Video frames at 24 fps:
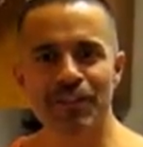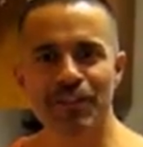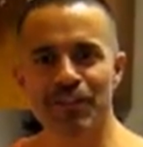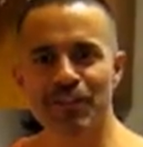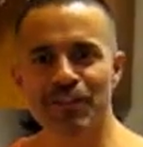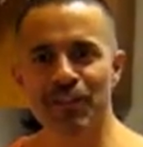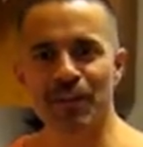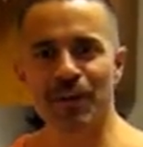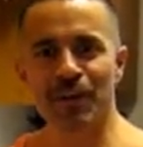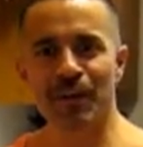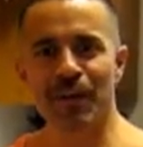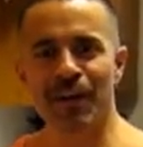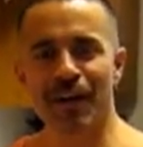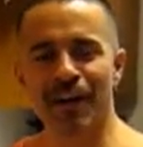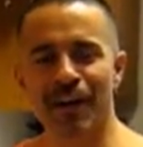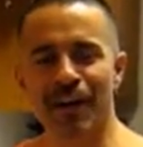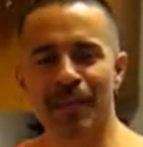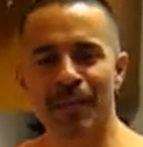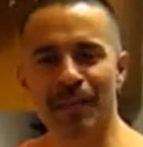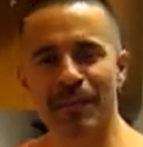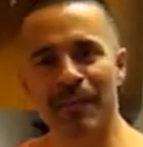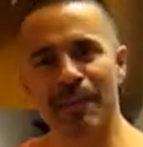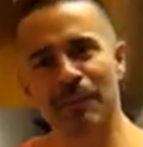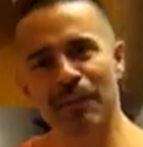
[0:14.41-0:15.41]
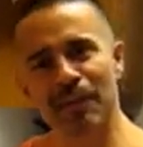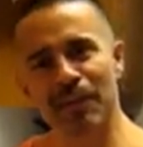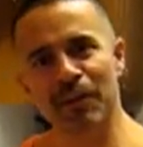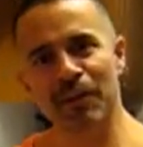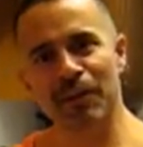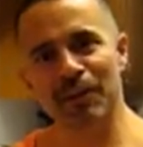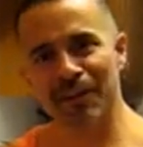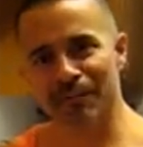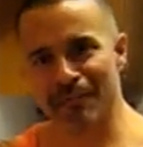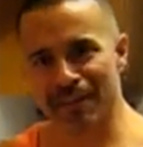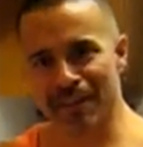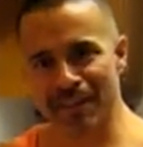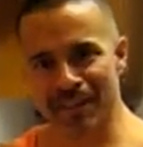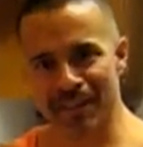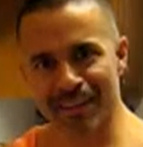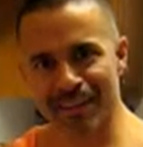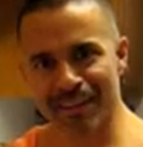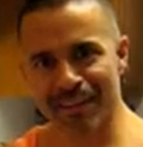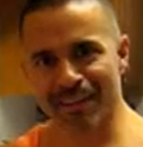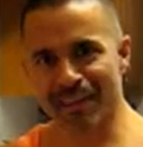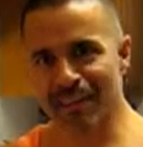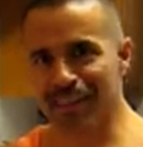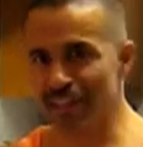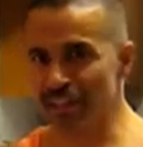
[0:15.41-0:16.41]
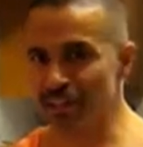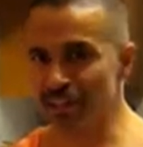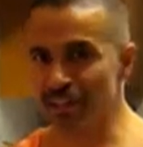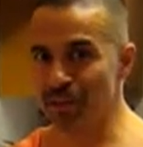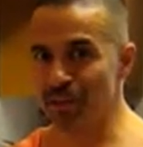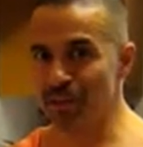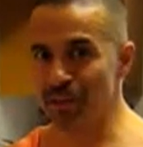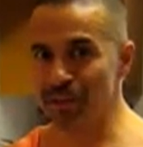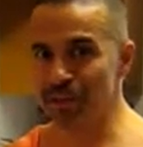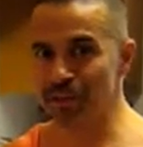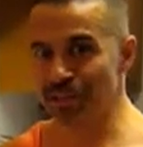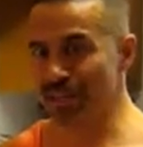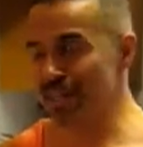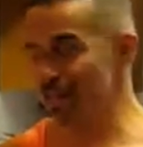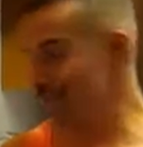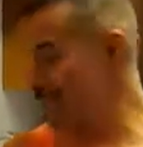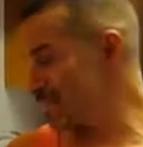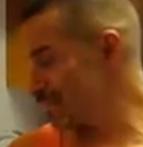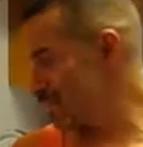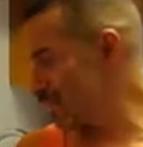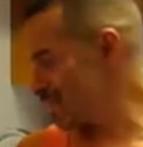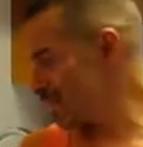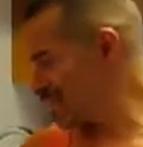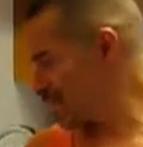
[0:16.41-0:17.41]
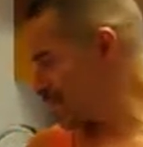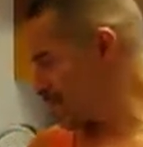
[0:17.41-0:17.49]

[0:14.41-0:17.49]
So let me go ahead and begin, let you know what you guys need.